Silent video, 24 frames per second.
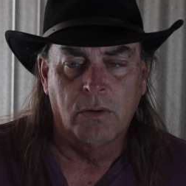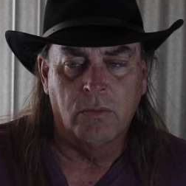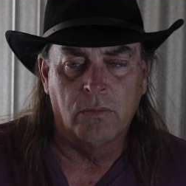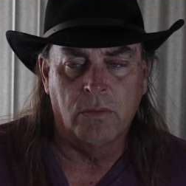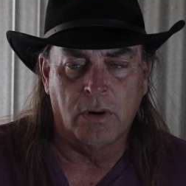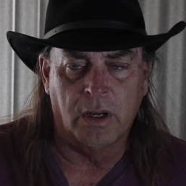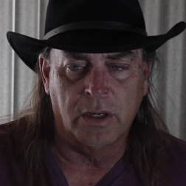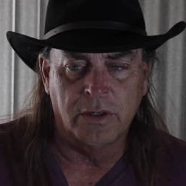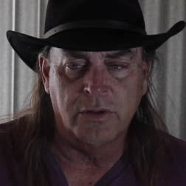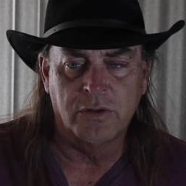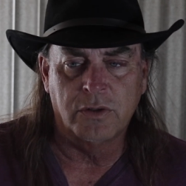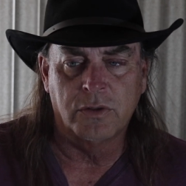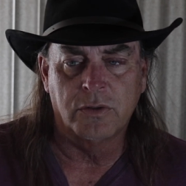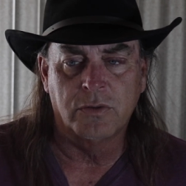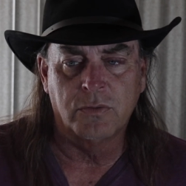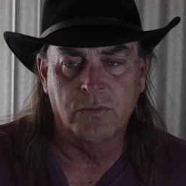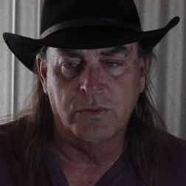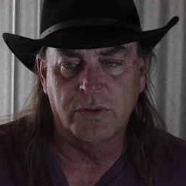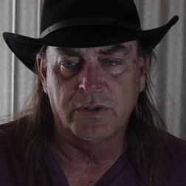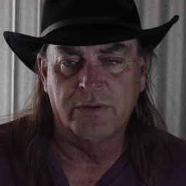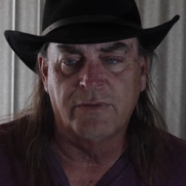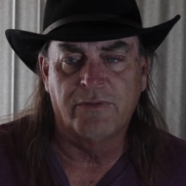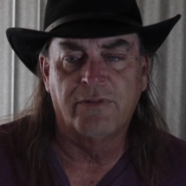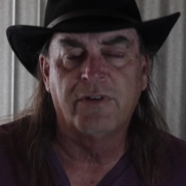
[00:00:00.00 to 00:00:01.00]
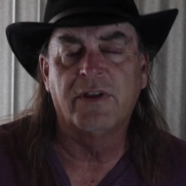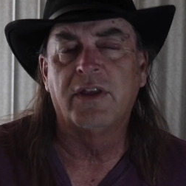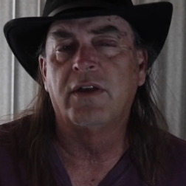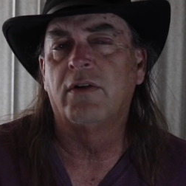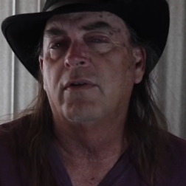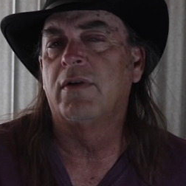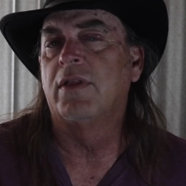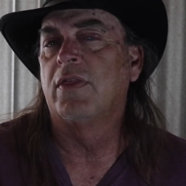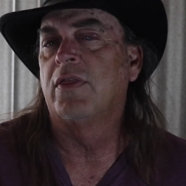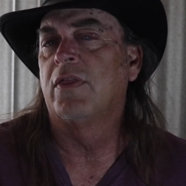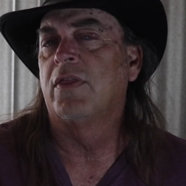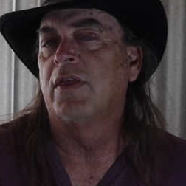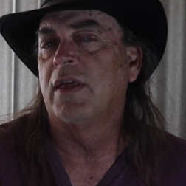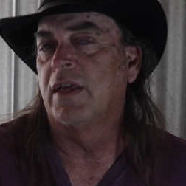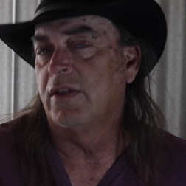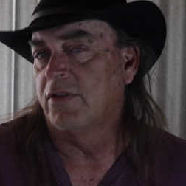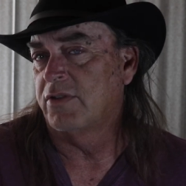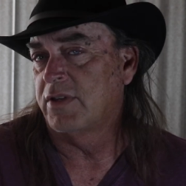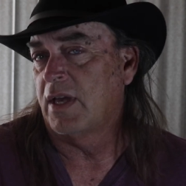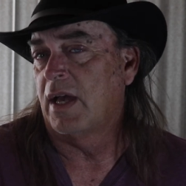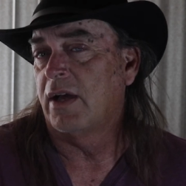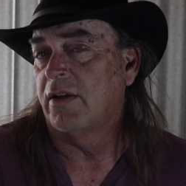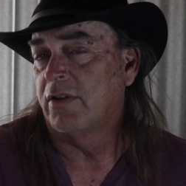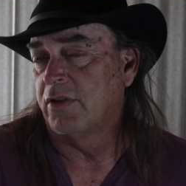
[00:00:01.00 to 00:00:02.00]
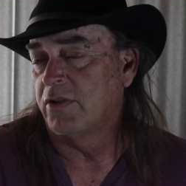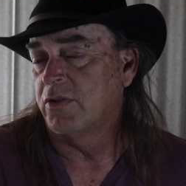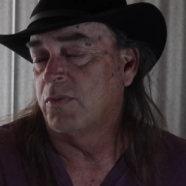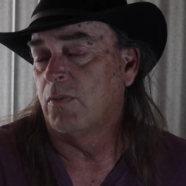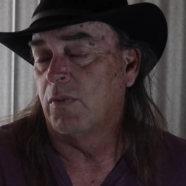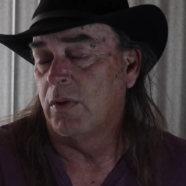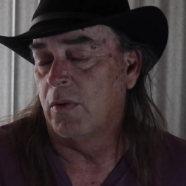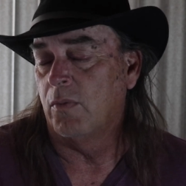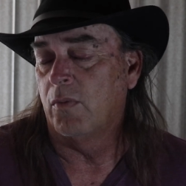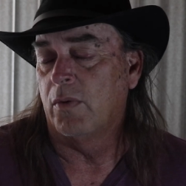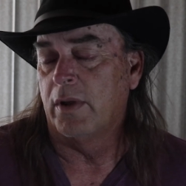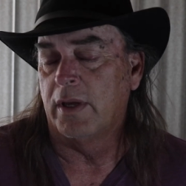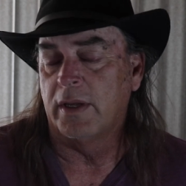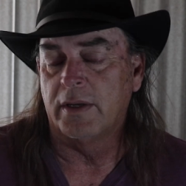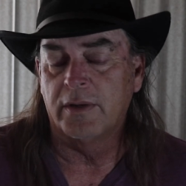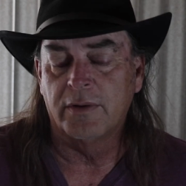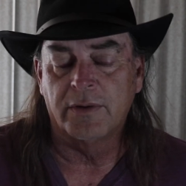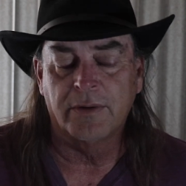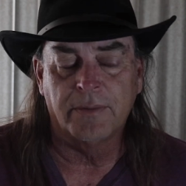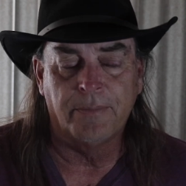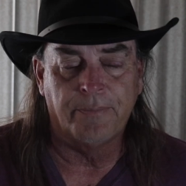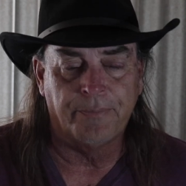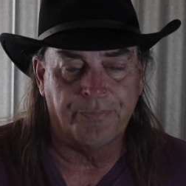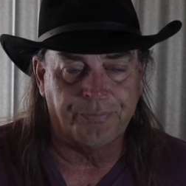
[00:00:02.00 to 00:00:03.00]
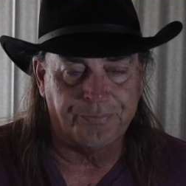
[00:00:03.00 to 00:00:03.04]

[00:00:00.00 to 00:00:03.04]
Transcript: Rogers was figuring things out as we went.